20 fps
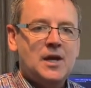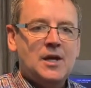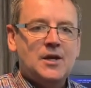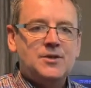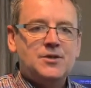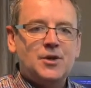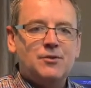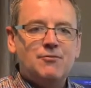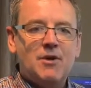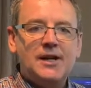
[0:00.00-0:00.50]

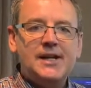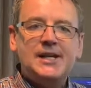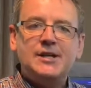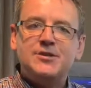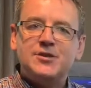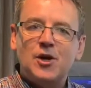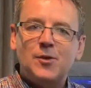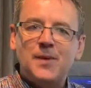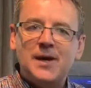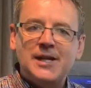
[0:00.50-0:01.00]
So running
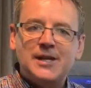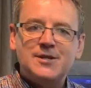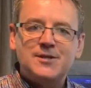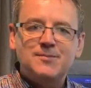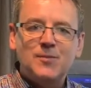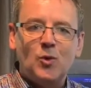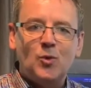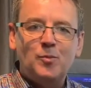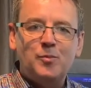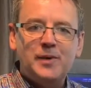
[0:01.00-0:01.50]
so many
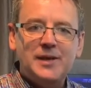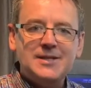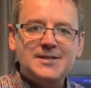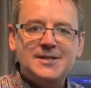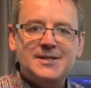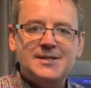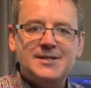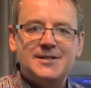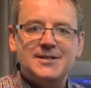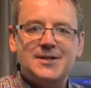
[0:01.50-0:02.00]
small
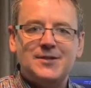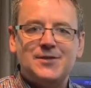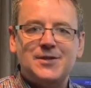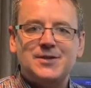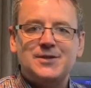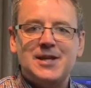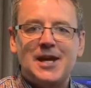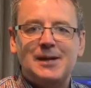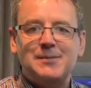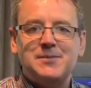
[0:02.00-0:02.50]
businesses at the
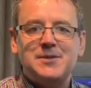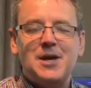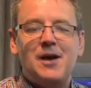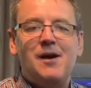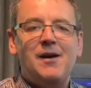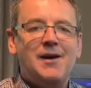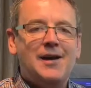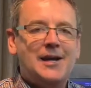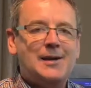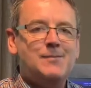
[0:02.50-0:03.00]
same
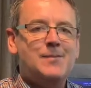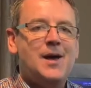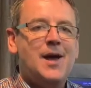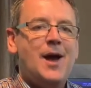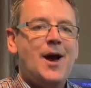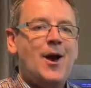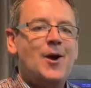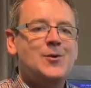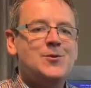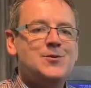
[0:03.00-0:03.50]
time
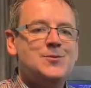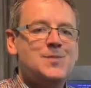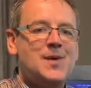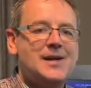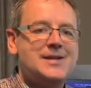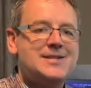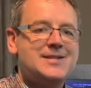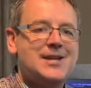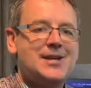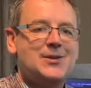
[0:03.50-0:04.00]
honed my
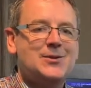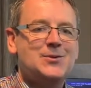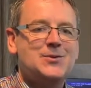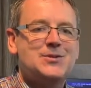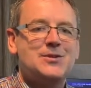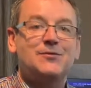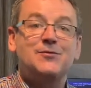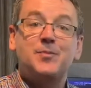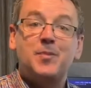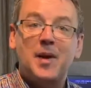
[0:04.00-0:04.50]
skills
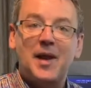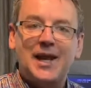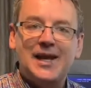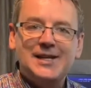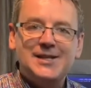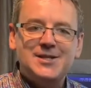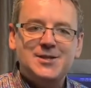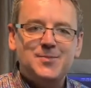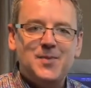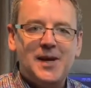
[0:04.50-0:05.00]
of
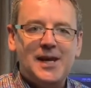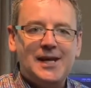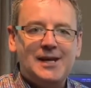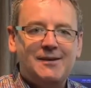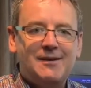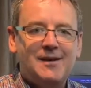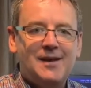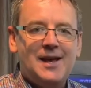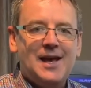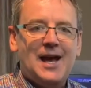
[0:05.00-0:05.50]
plain
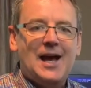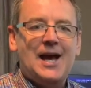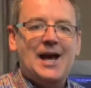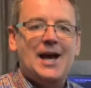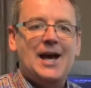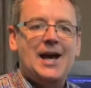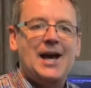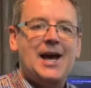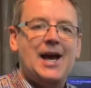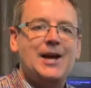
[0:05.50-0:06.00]
speak
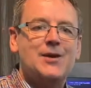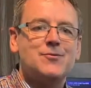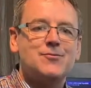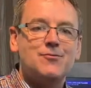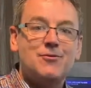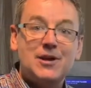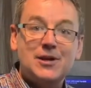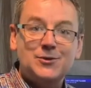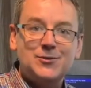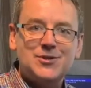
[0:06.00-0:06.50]
and
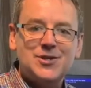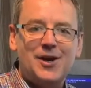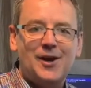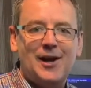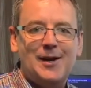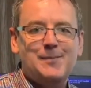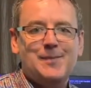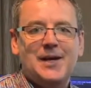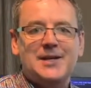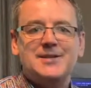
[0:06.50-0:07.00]
real
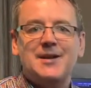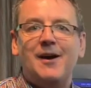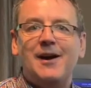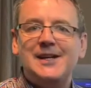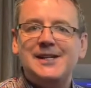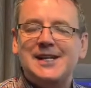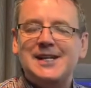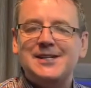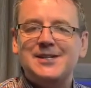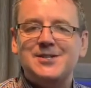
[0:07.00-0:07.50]
time, as I
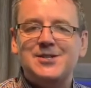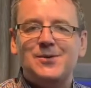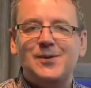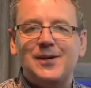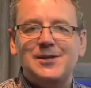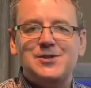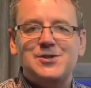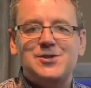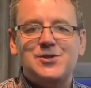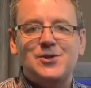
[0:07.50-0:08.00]
needed to
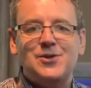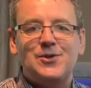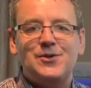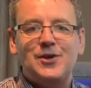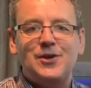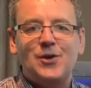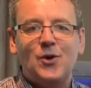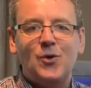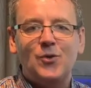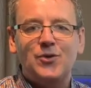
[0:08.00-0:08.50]
ensure
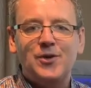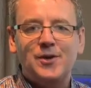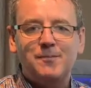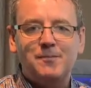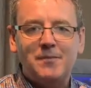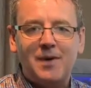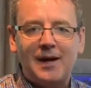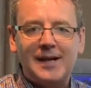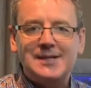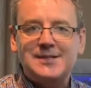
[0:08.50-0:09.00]
that
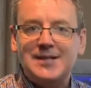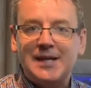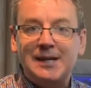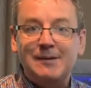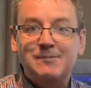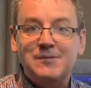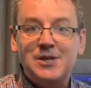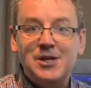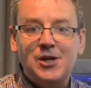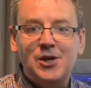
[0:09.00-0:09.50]
my
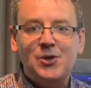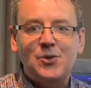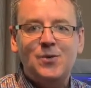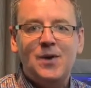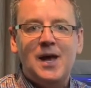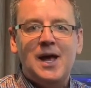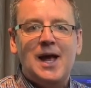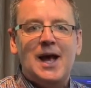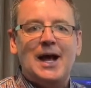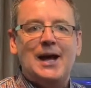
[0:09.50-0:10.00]
team knew
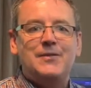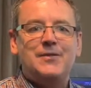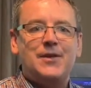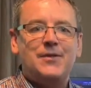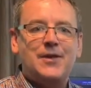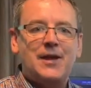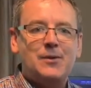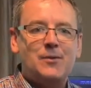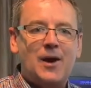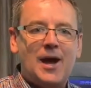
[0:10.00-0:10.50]
and that
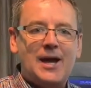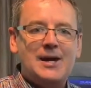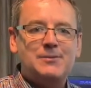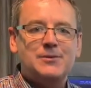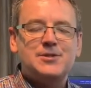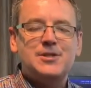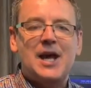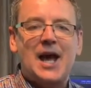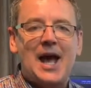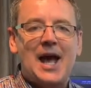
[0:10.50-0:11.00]
they were able
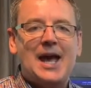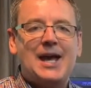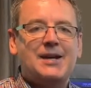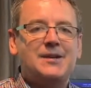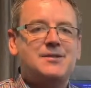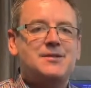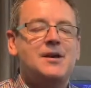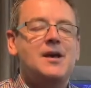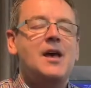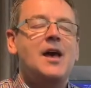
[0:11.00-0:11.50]
to
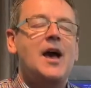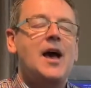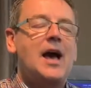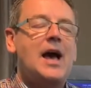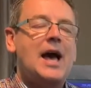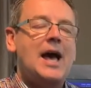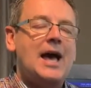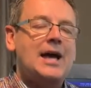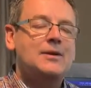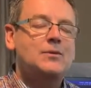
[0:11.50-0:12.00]
act
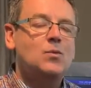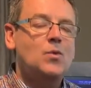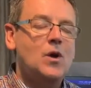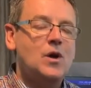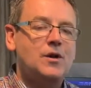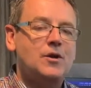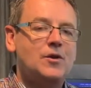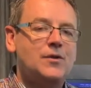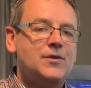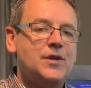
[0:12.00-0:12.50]
and
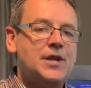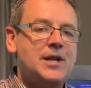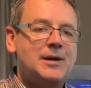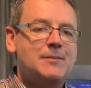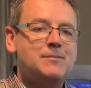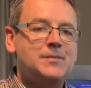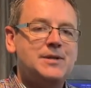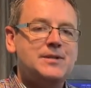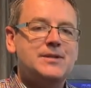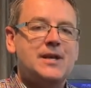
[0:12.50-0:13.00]
work on the
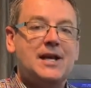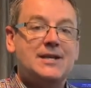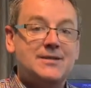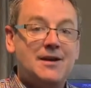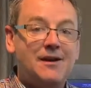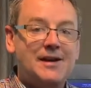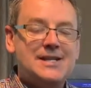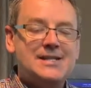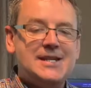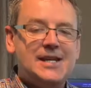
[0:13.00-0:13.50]
numbers as
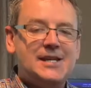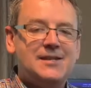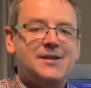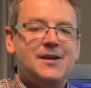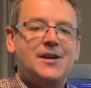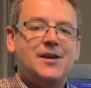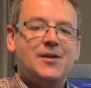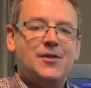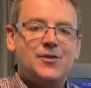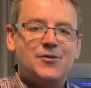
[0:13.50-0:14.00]
I did
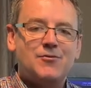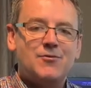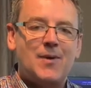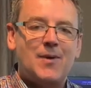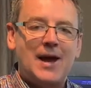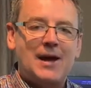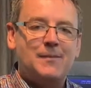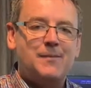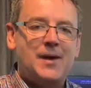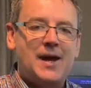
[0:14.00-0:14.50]

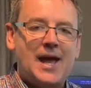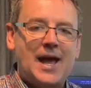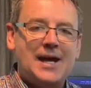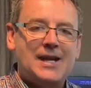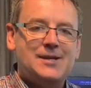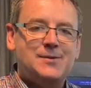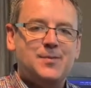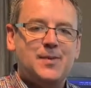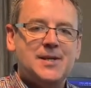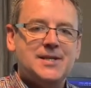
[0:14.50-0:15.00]
throughout my
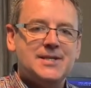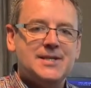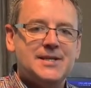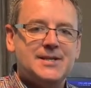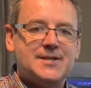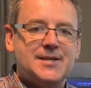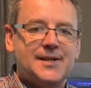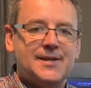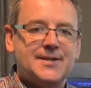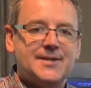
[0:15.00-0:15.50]
8
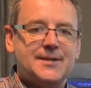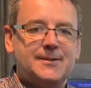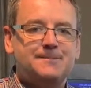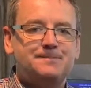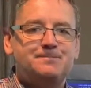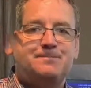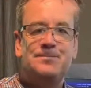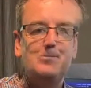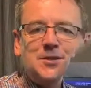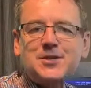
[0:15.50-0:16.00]
businesses. I started to
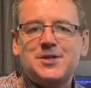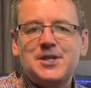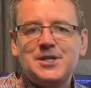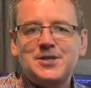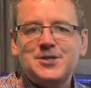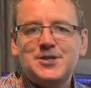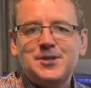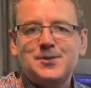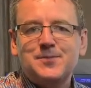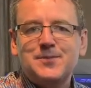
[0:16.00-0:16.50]
build
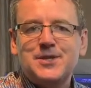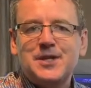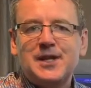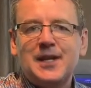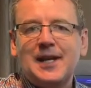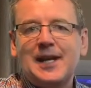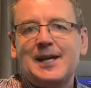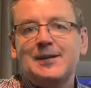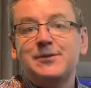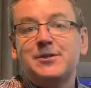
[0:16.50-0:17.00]
systems that
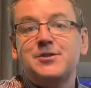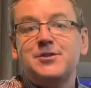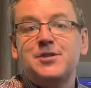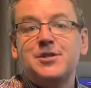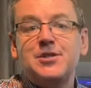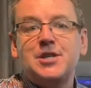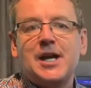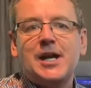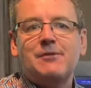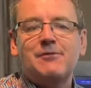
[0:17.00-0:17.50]
allowed us to
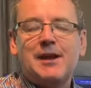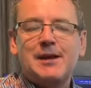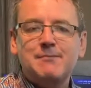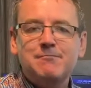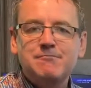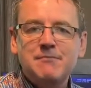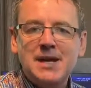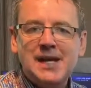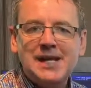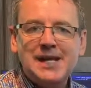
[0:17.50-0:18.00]
generate
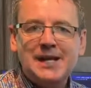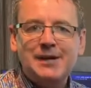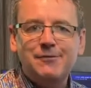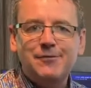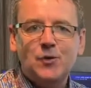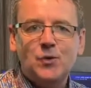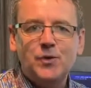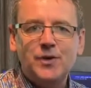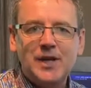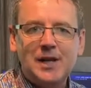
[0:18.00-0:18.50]

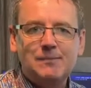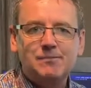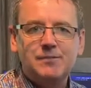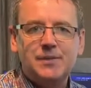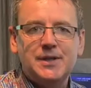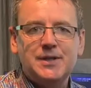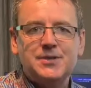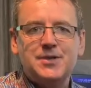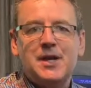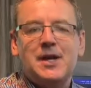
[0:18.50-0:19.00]
meaningful
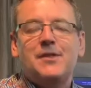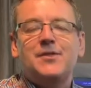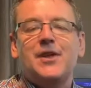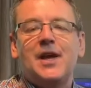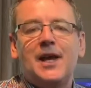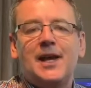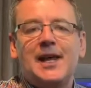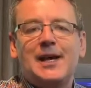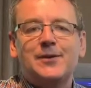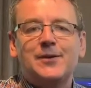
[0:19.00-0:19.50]
numbers that
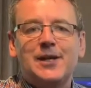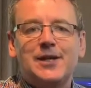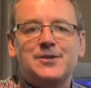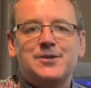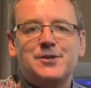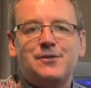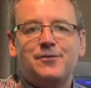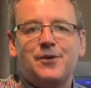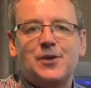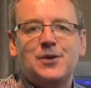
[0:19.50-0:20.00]
allowed us
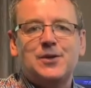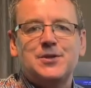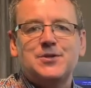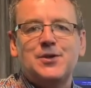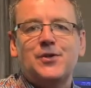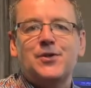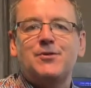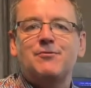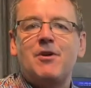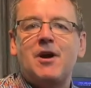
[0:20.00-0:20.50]
to focus
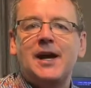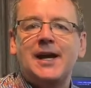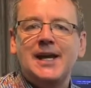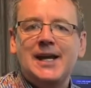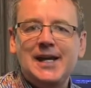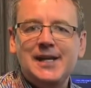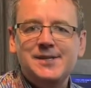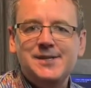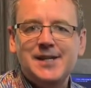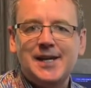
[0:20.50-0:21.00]
on the right
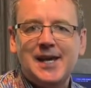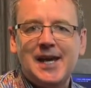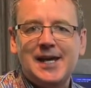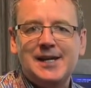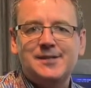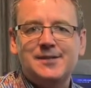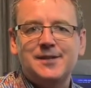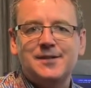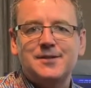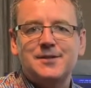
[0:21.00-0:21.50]

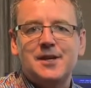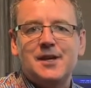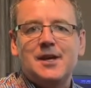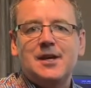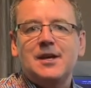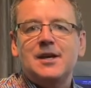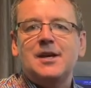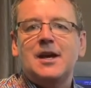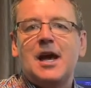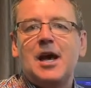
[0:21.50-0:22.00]
indicators,
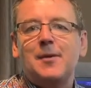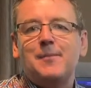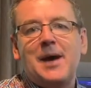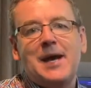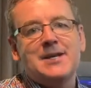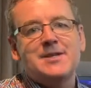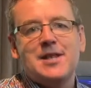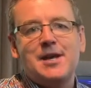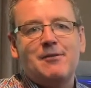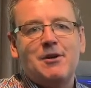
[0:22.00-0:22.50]

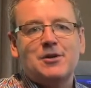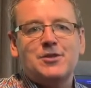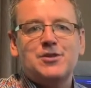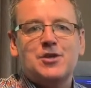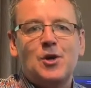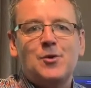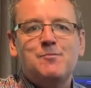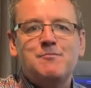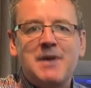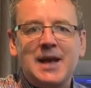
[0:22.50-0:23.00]
as there are
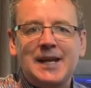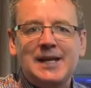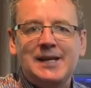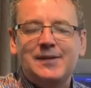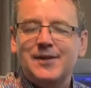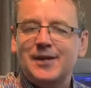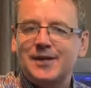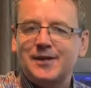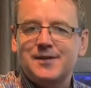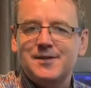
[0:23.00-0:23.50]
so many
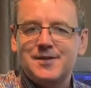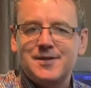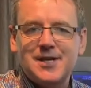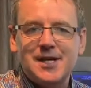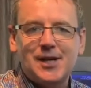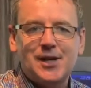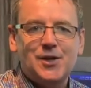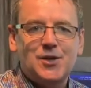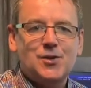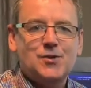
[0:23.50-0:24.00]
that can
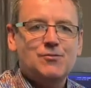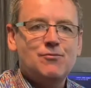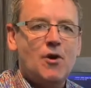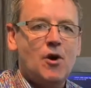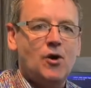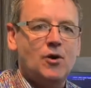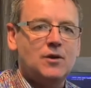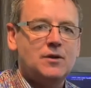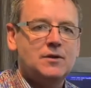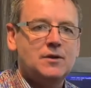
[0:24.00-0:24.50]
steer you
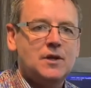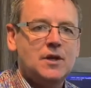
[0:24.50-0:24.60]
wrong.